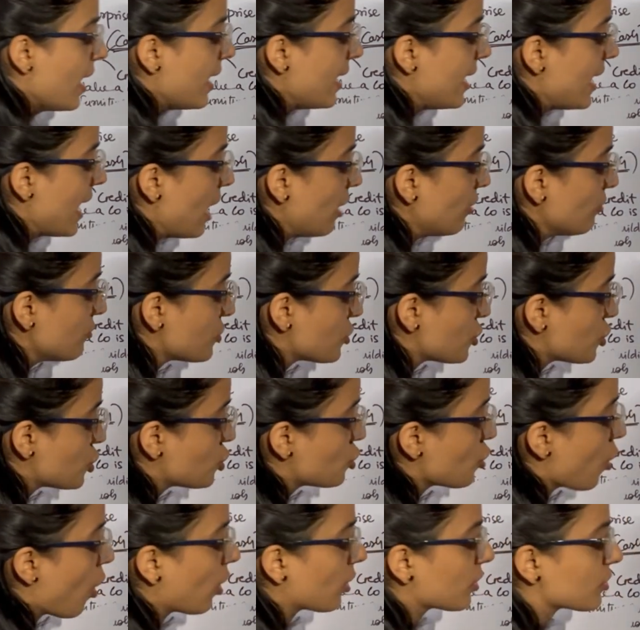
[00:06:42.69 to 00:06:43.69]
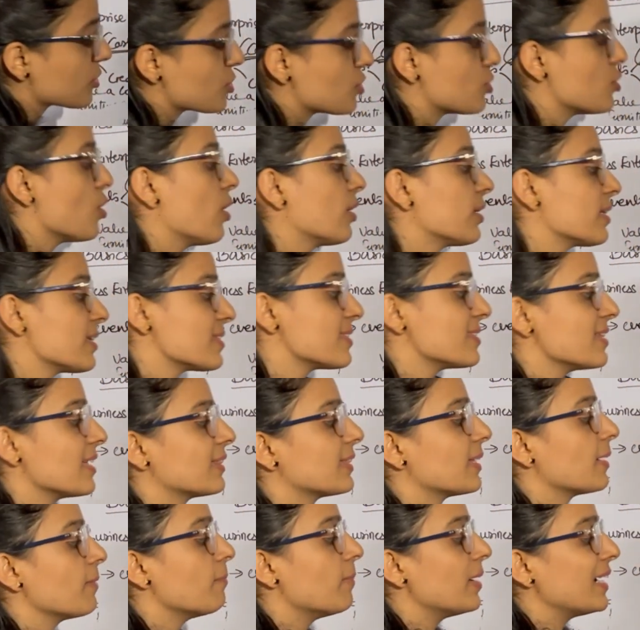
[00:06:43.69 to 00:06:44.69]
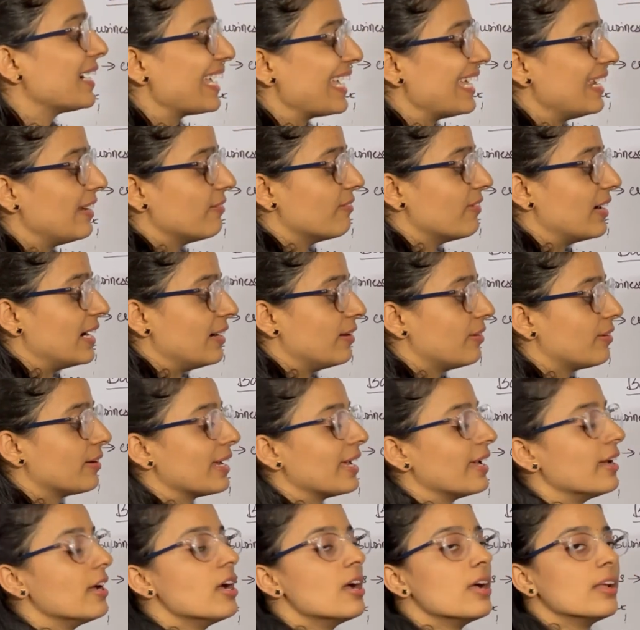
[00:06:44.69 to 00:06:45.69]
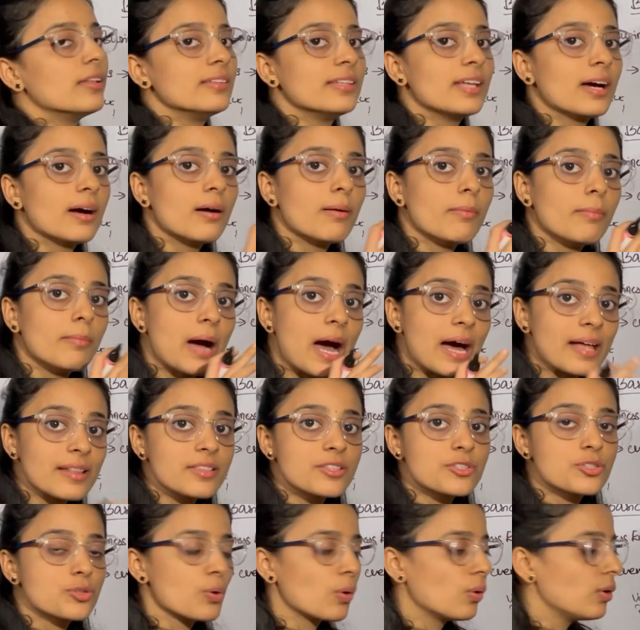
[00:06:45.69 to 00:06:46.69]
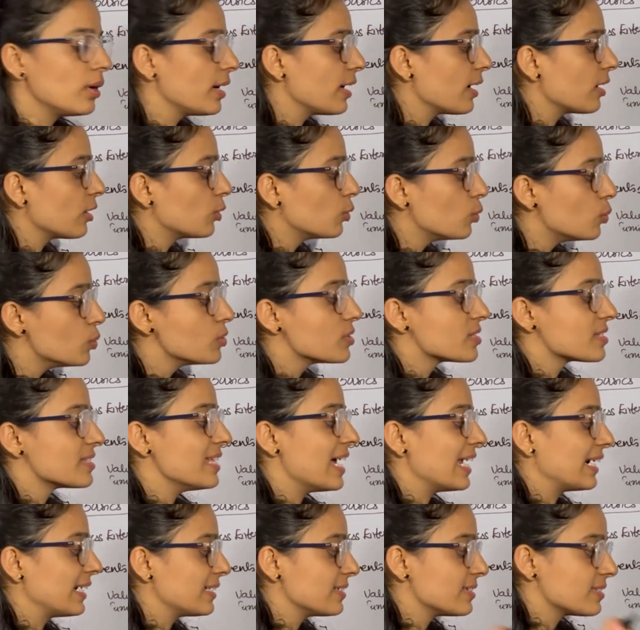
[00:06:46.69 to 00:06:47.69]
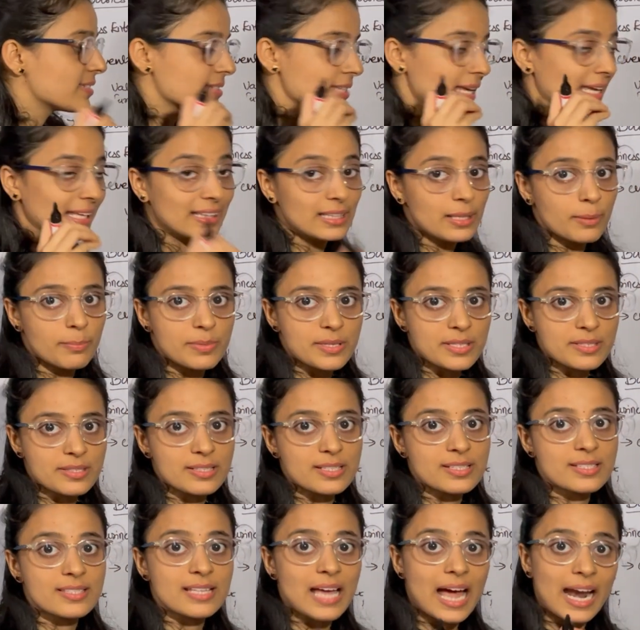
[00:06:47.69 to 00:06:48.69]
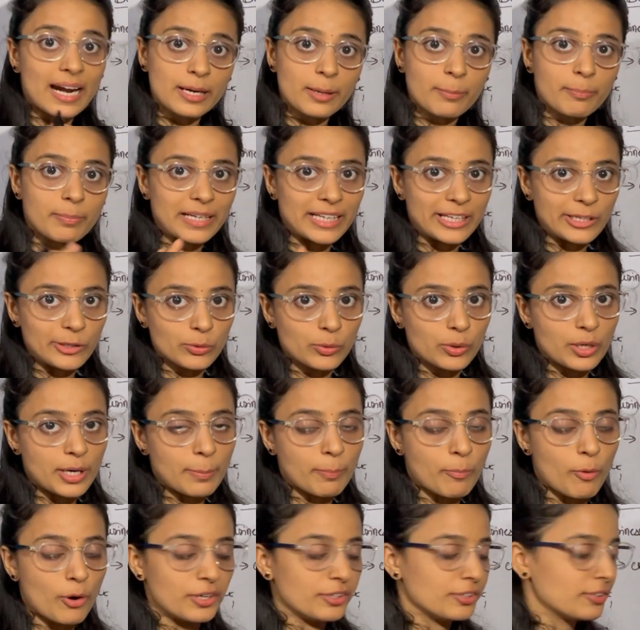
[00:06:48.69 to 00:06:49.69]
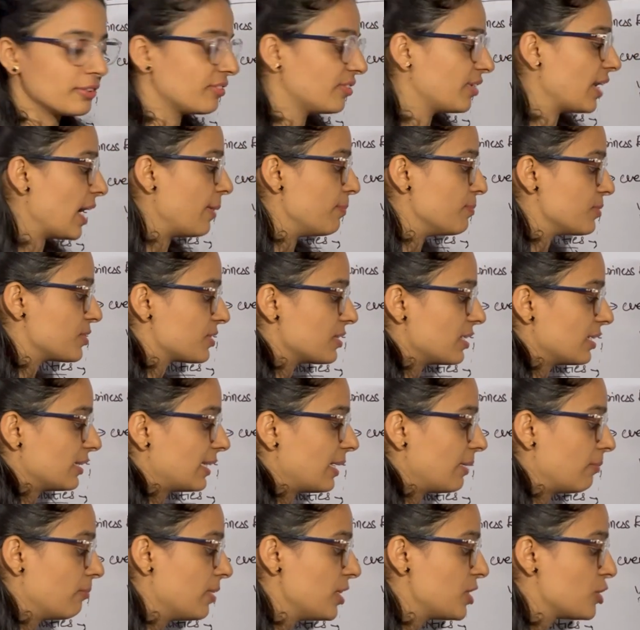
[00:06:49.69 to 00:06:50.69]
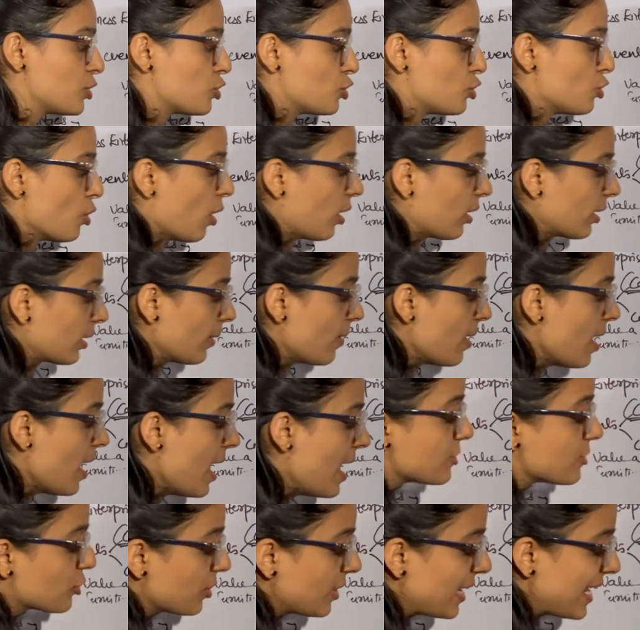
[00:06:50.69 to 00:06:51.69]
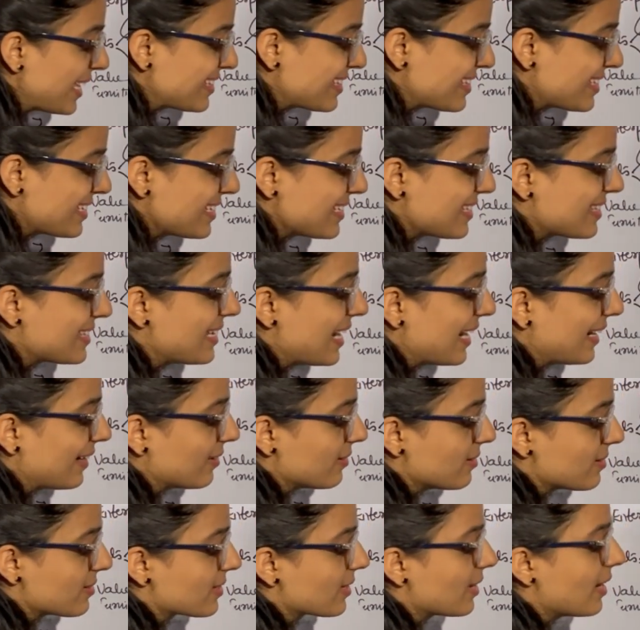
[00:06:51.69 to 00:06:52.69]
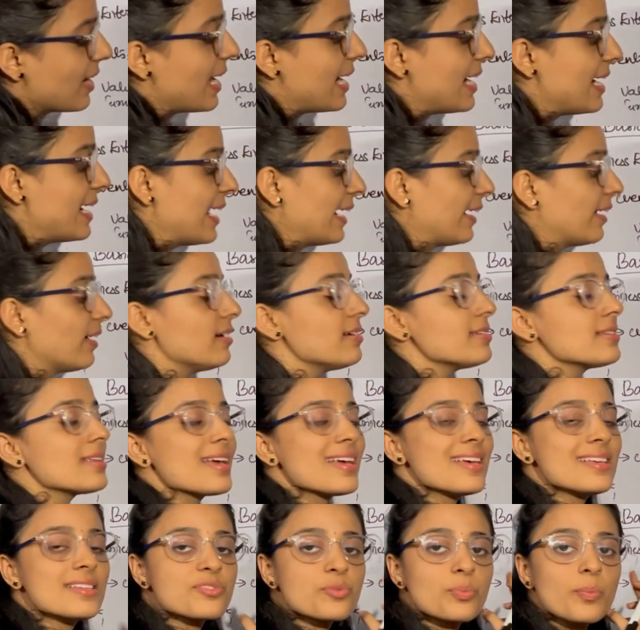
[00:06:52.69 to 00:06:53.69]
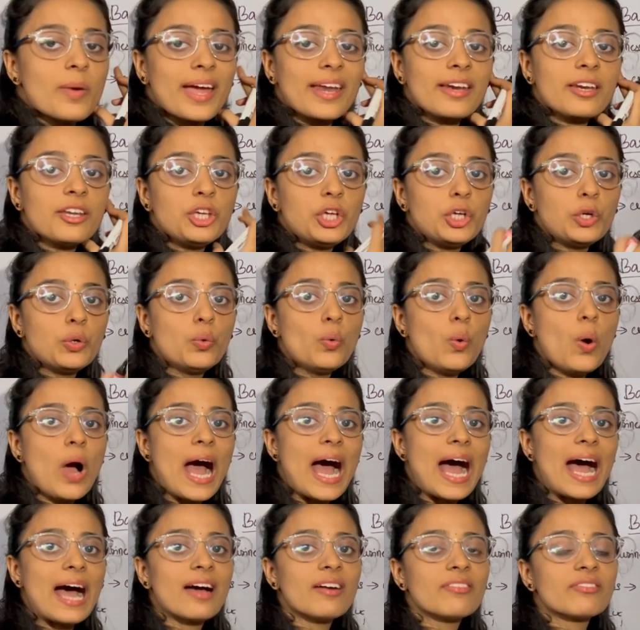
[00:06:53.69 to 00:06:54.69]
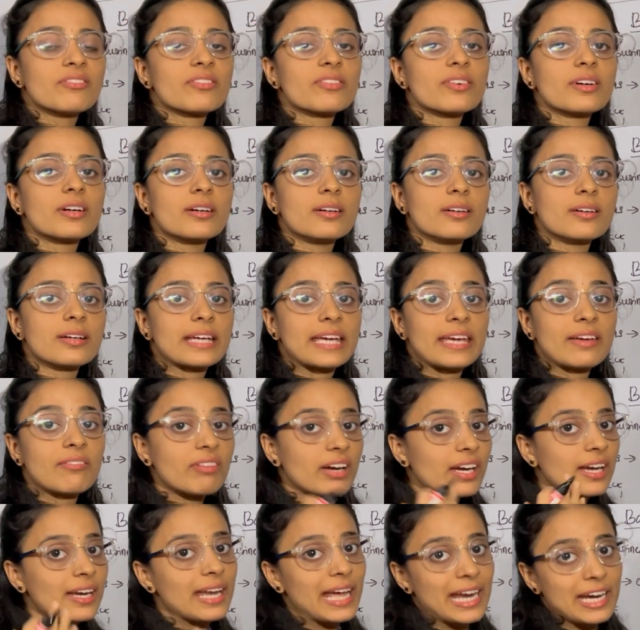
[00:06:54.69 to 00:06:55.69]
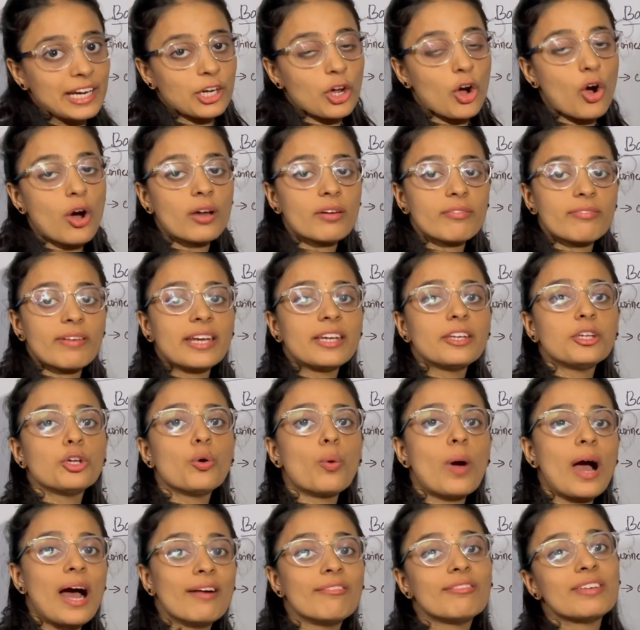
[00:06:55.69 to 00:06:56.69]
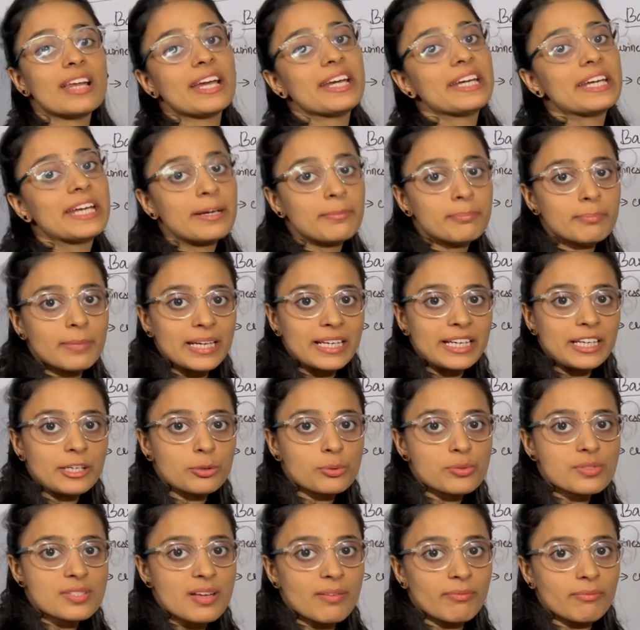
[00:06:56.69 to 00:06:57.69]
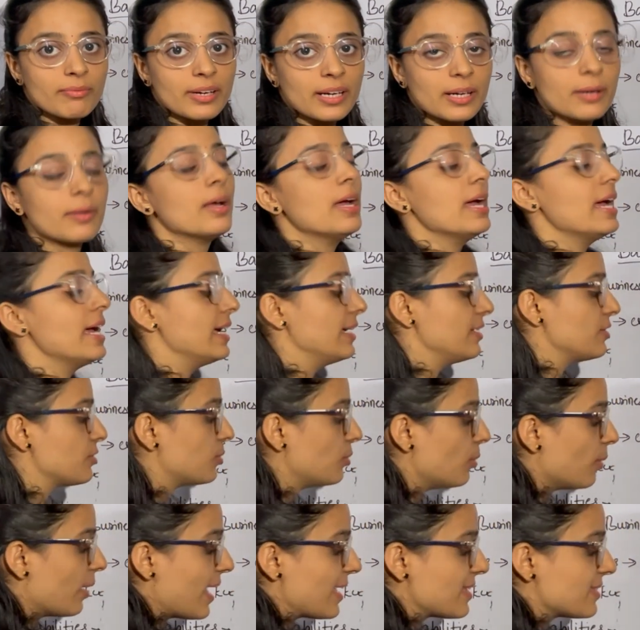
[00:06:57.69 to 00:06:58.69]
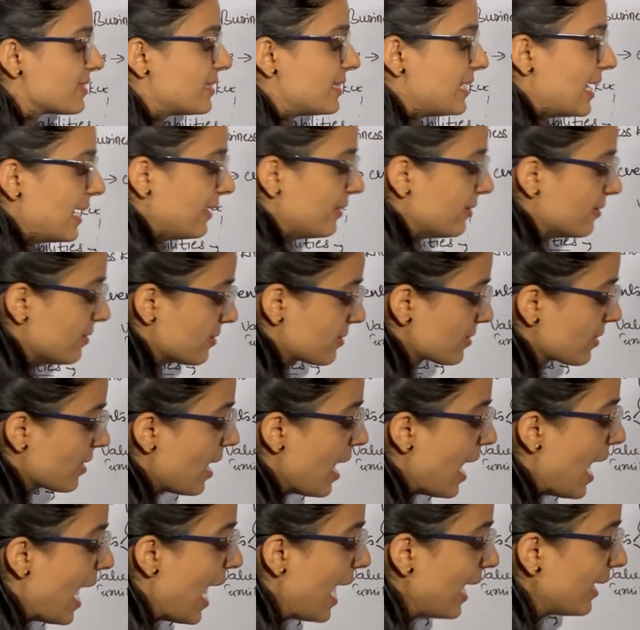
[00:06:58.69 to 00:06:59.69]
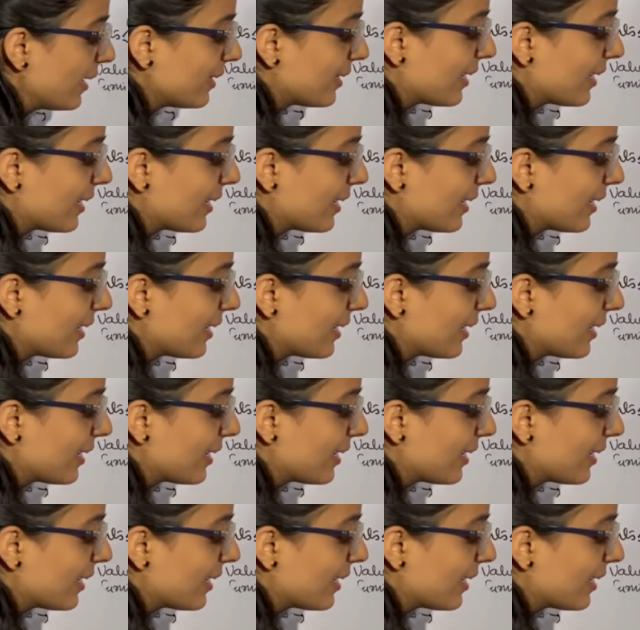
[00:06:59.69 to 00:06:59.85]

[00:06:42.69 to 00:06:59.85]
Now stock is nothing but inventory. The unsold goods that is in the business at a particular point of time is nothing but stock. So next is debtors. Debtors is when you have given debt, or when you have lended money to someone, is known as debtors. And